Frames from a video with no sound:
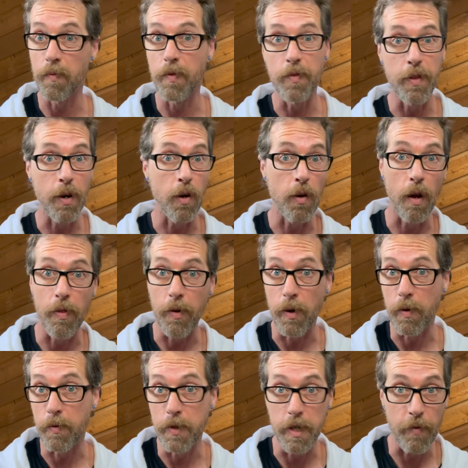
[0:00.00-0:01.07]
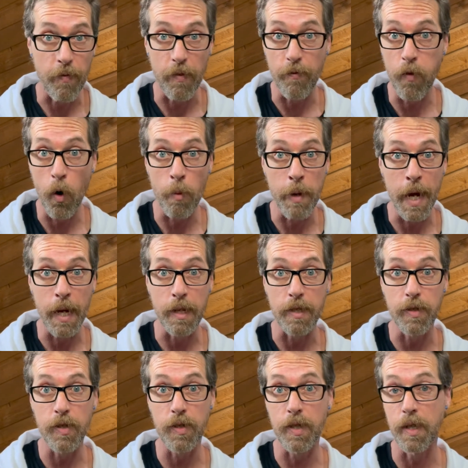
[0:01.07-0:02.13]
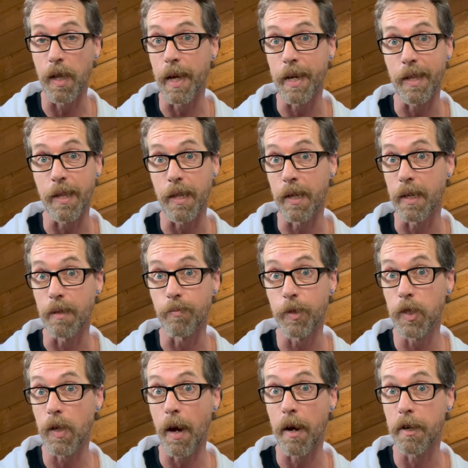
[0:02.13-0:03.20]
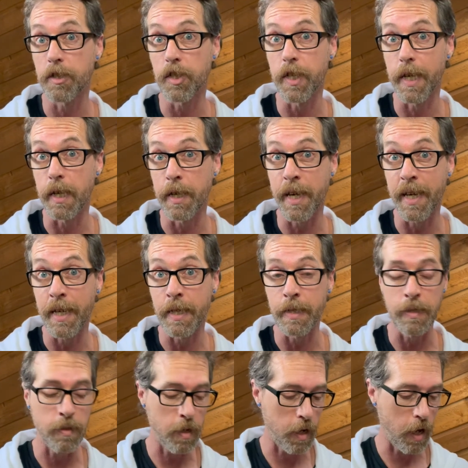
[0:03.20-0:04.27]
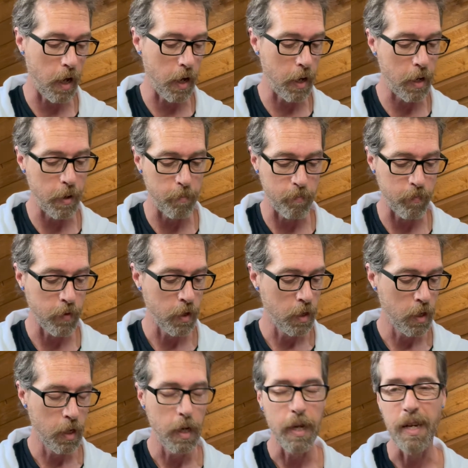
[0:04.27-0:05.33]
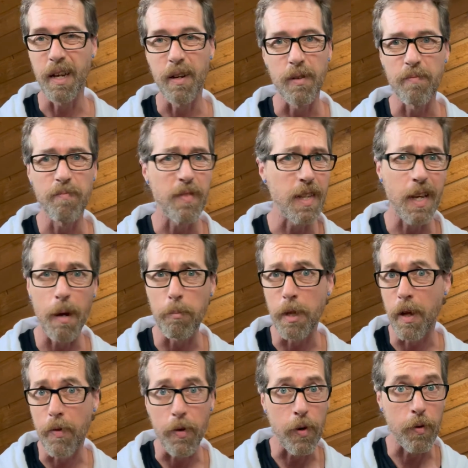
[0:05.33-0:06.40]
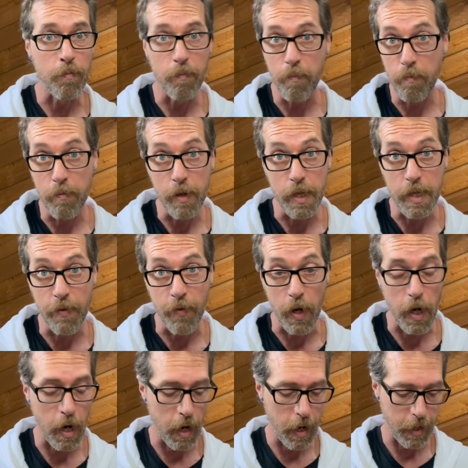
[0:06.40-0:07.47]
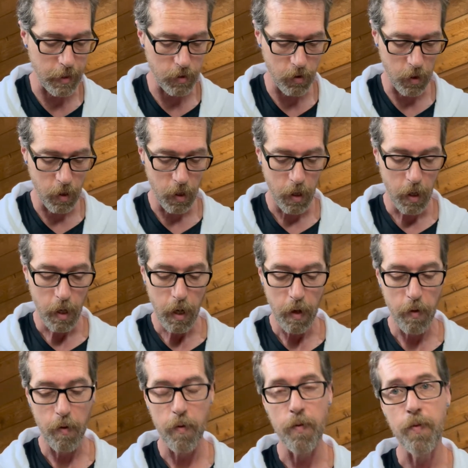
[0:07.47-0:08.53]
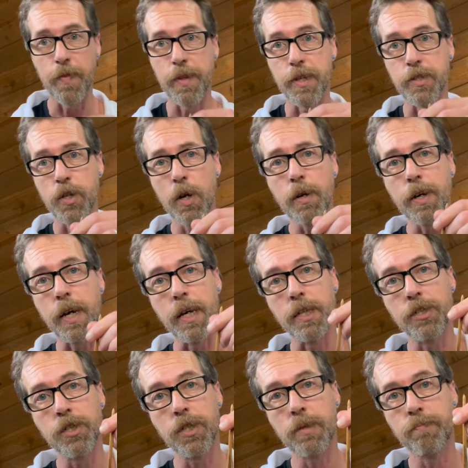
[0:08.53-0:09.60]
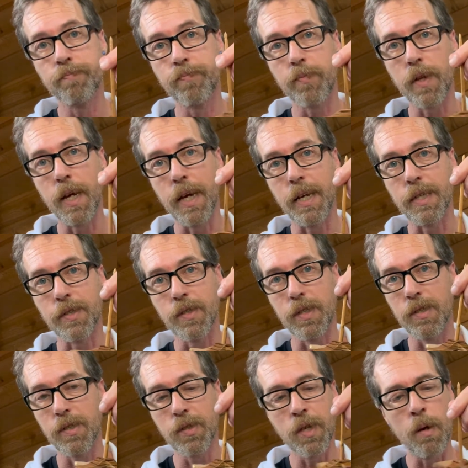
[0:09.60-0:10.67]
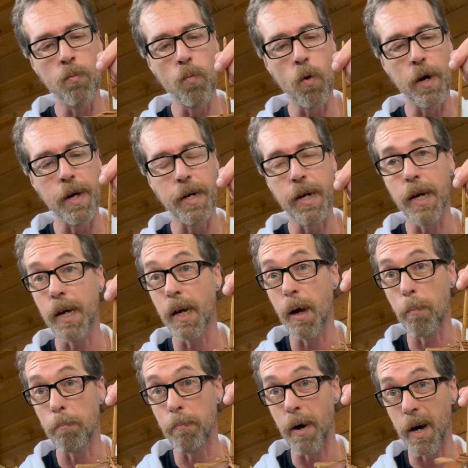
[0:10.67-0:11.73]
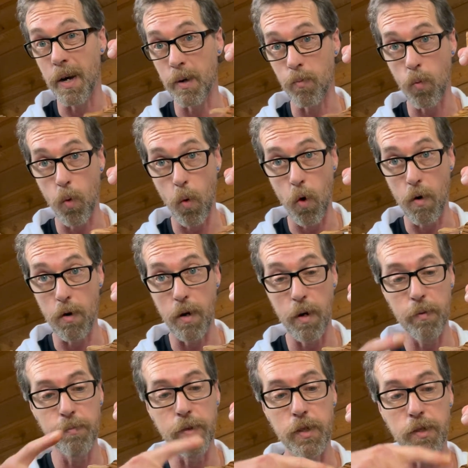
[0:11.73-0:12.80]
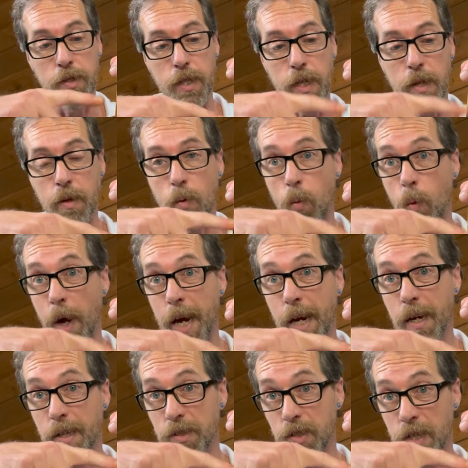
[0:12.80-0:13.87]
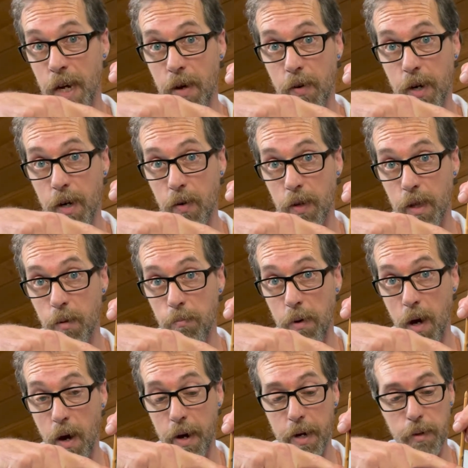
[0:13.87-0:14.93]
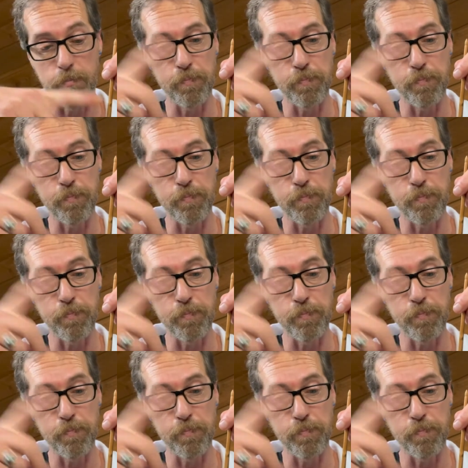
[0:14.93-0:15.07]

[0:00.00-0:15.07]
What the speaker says: There are other different formats like the Scottish Dialgan, a couple other different kinds. The Turkish is somewhat a bottom whorl. You see the weight is down here at the bottom.